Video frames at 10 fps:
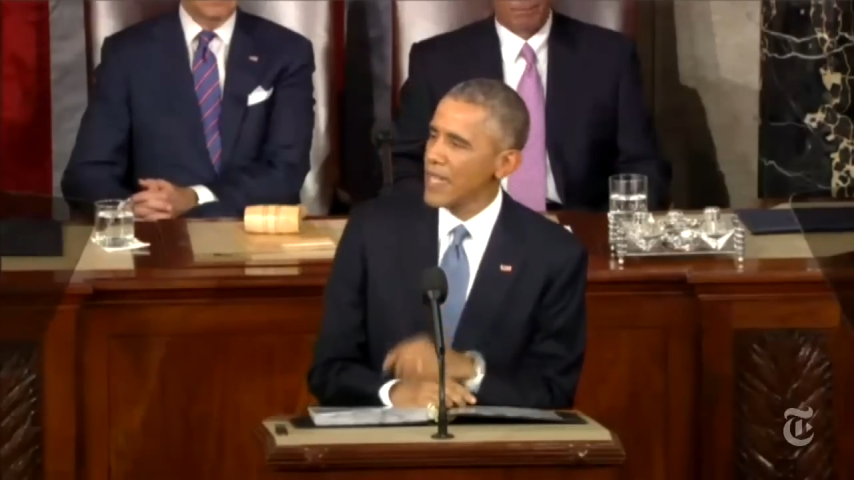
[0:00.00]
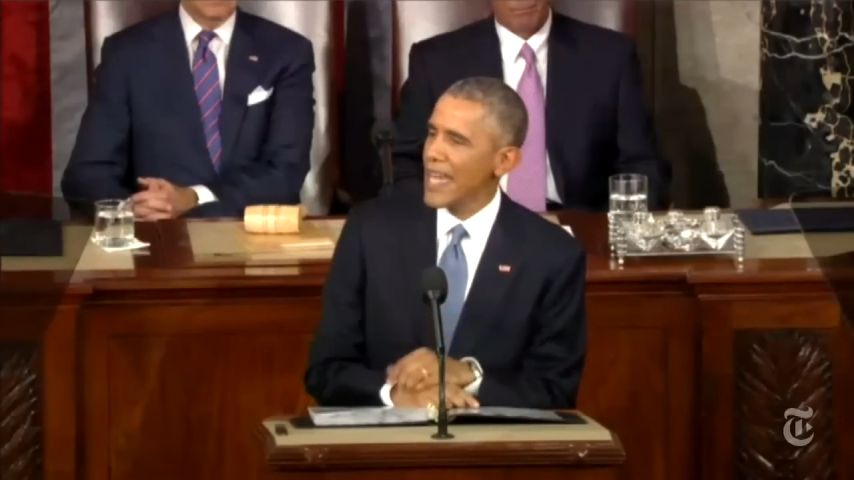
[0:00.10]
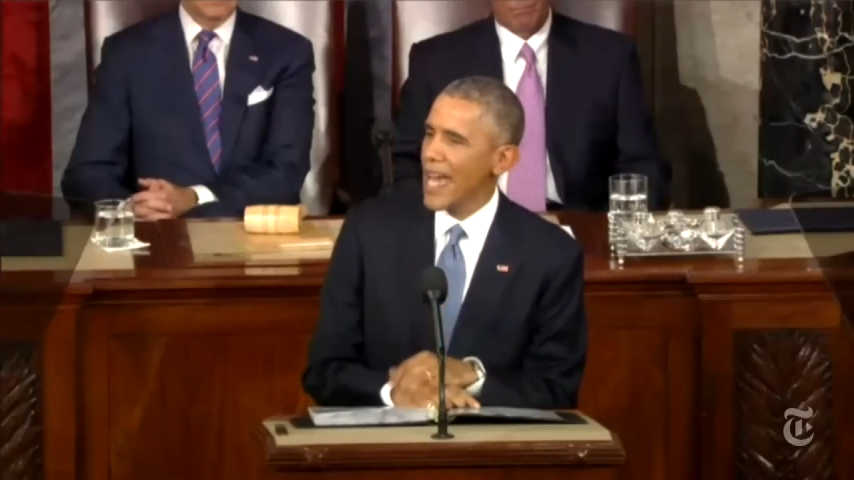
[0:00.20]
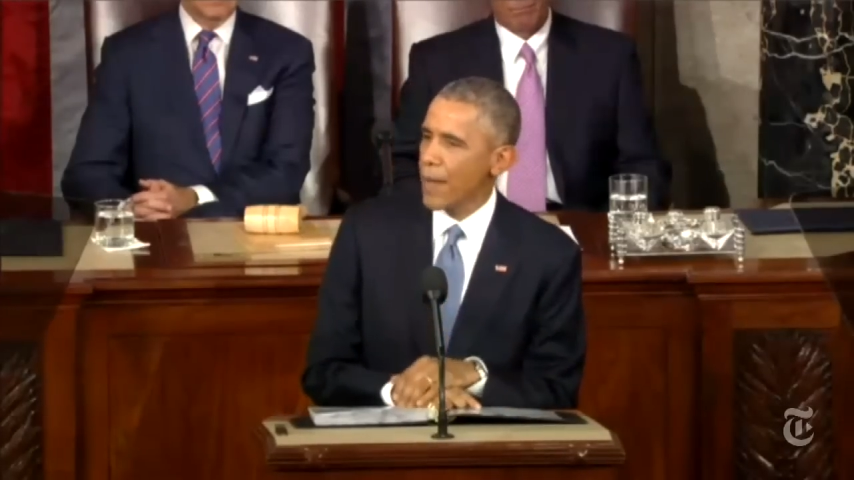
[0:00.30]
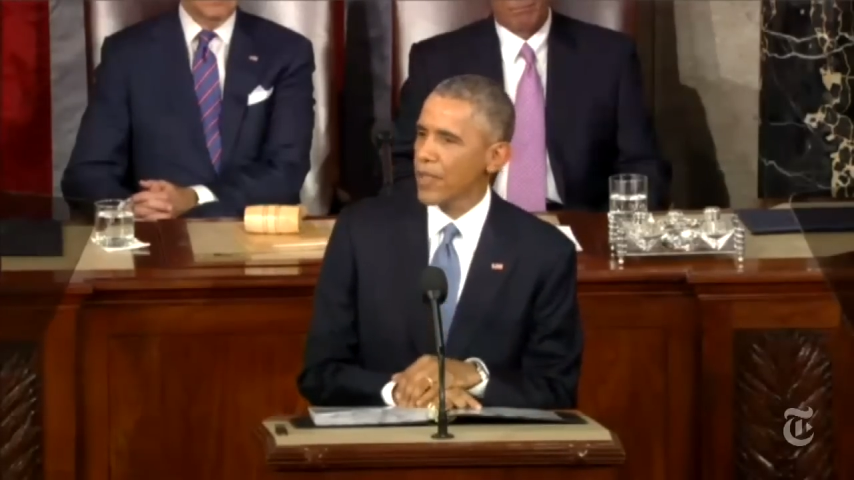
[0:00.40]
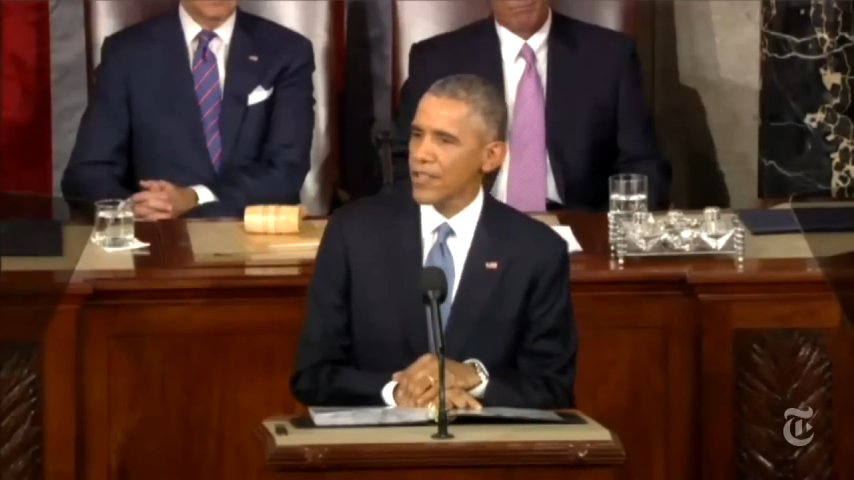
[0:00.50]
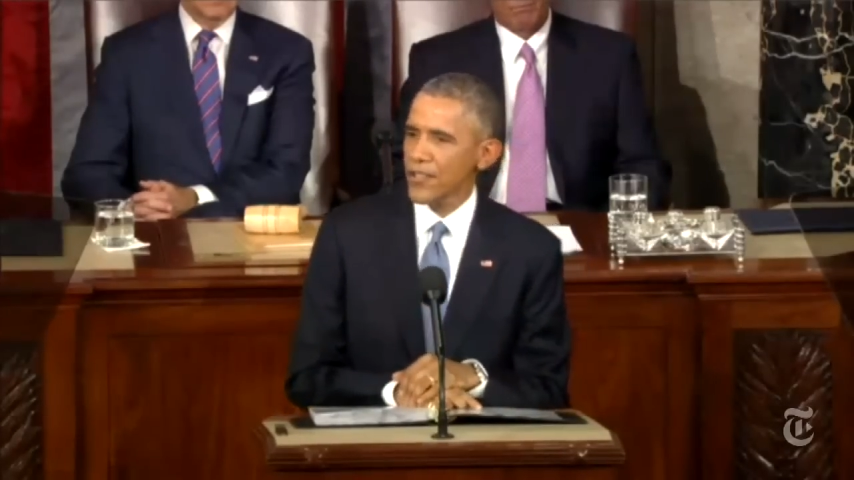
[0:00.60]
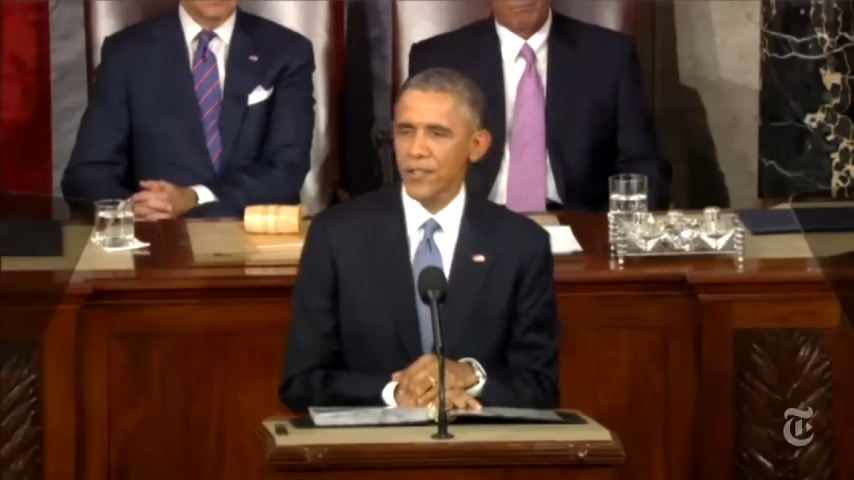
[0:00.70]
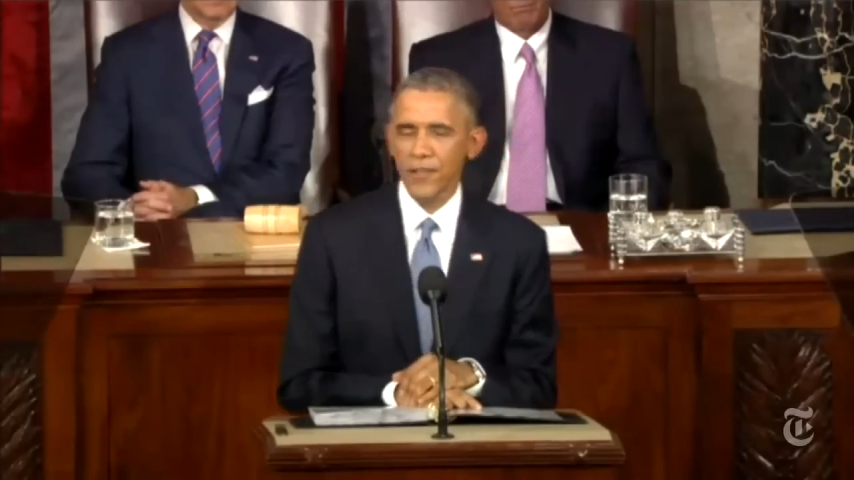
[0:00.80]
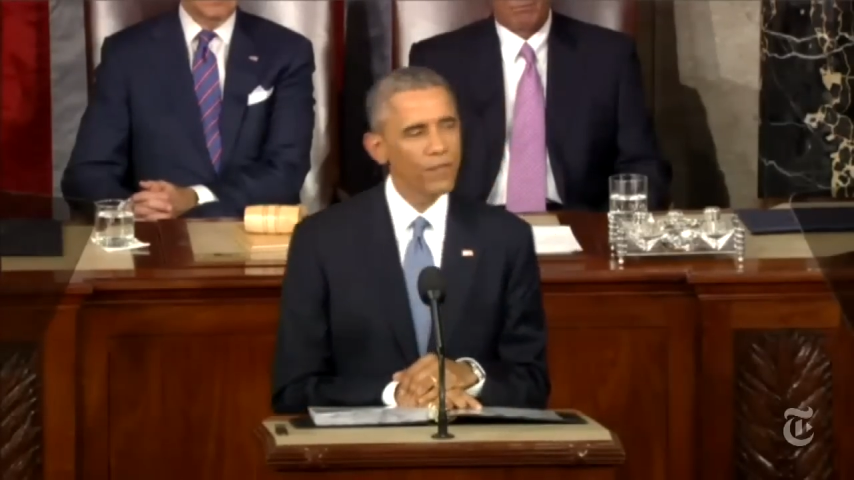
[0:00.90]

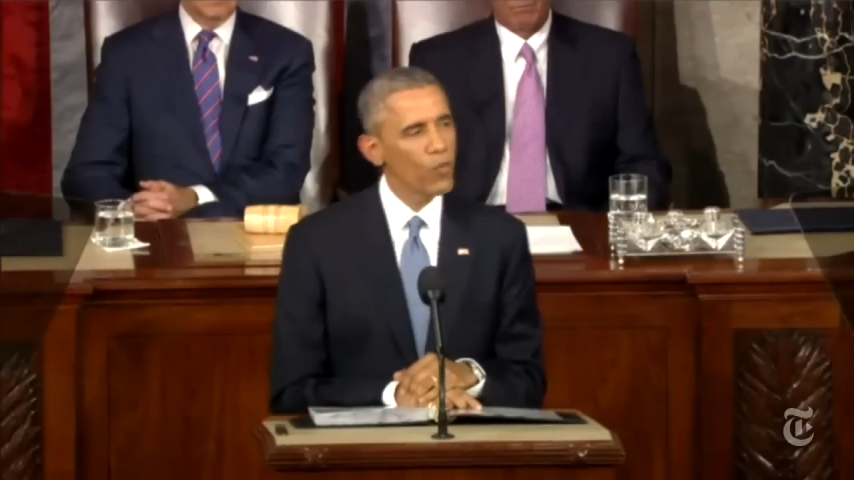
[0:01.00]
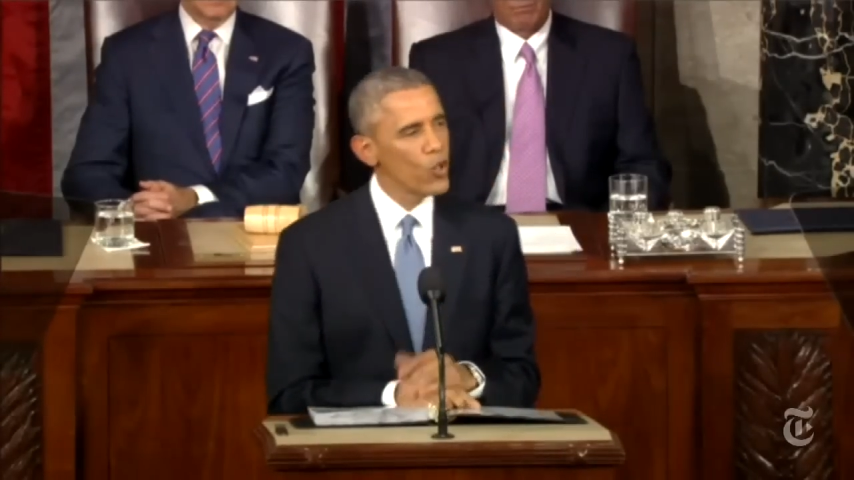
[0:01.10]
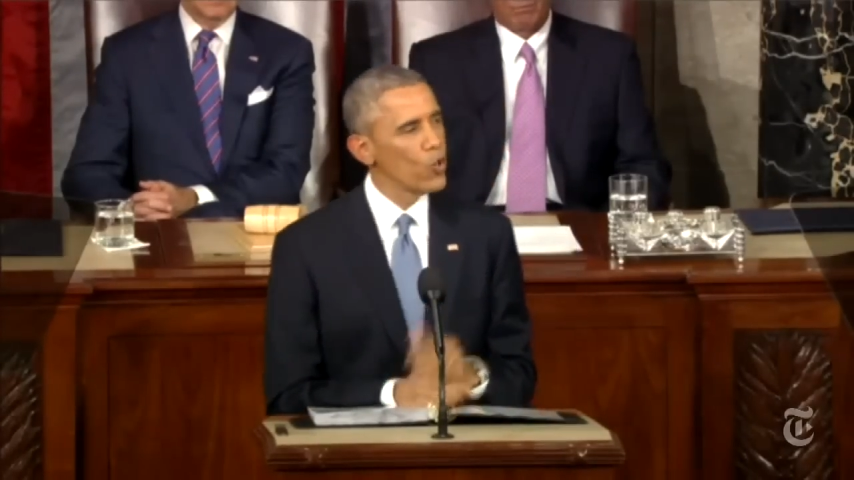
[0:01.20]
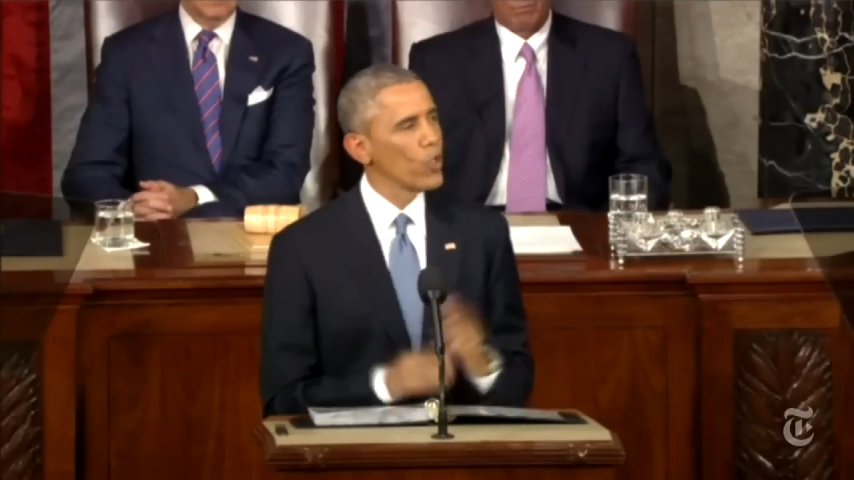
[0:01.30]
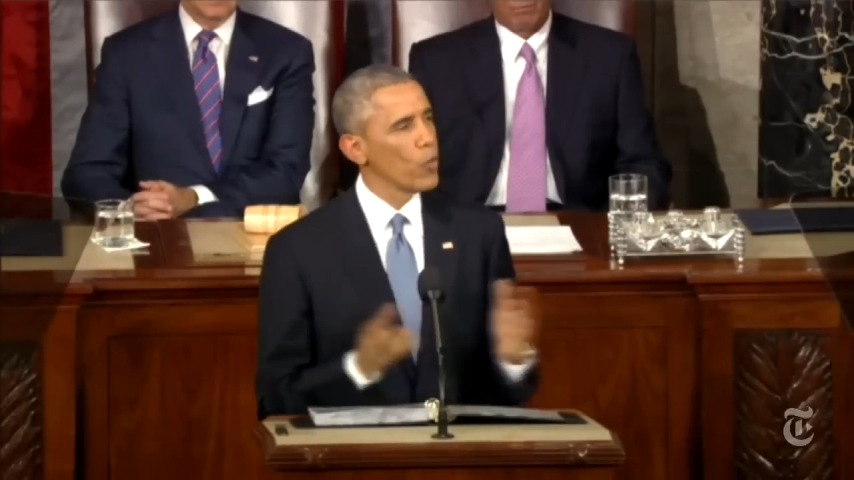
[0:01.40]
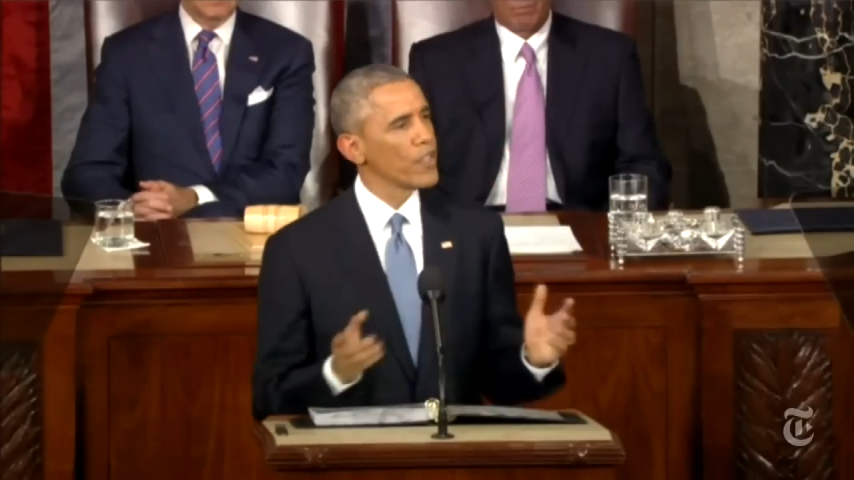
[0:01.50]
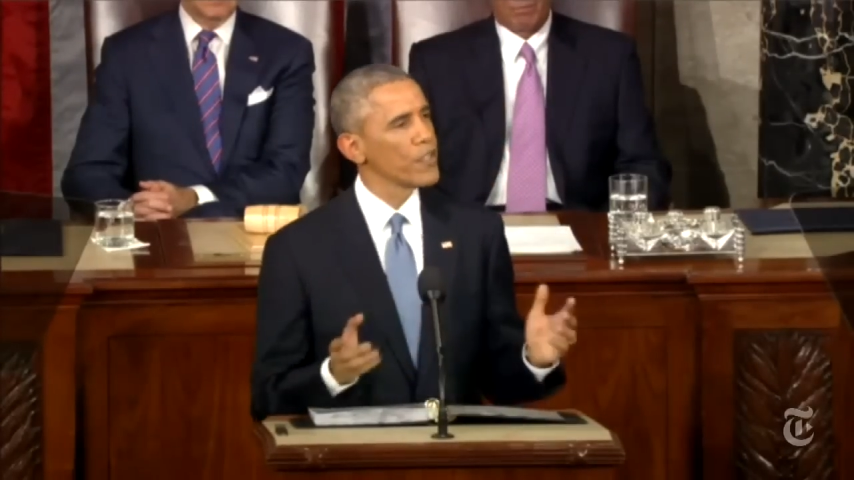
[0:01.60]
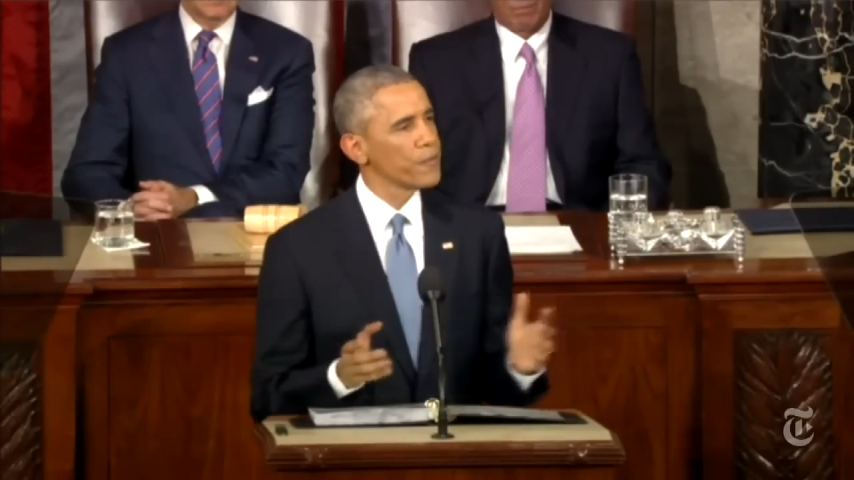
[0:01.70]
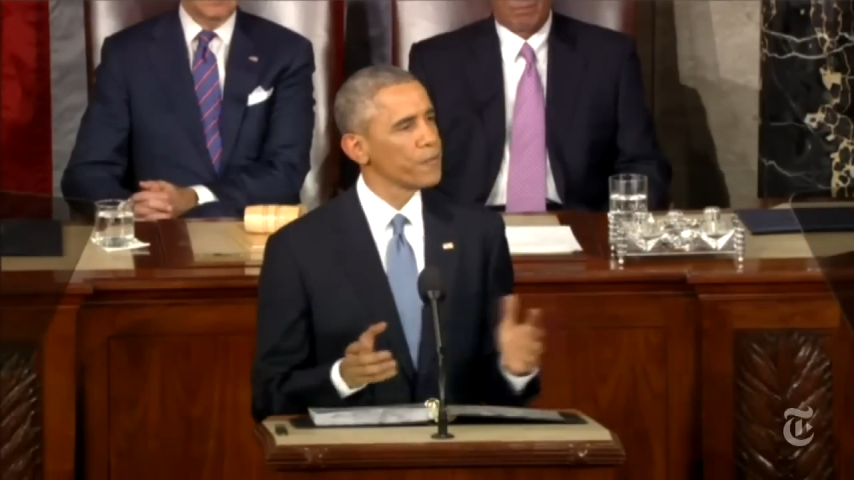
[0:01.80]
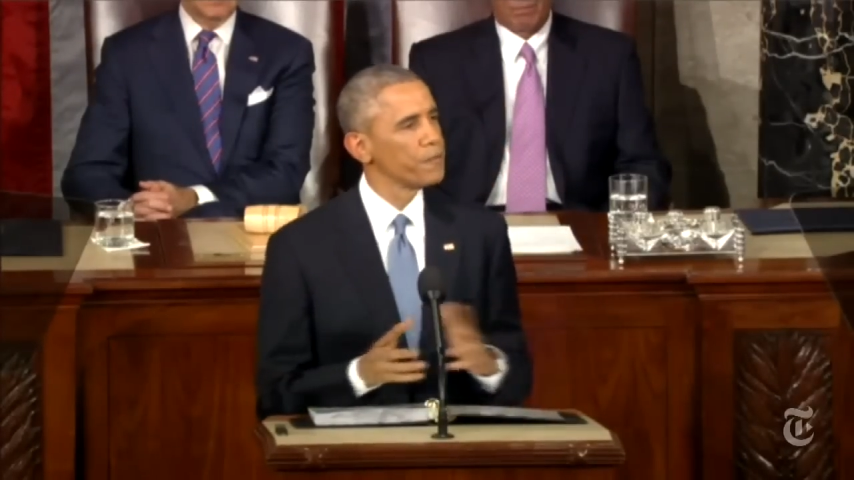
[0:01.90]
Minneapolis were newlyweds.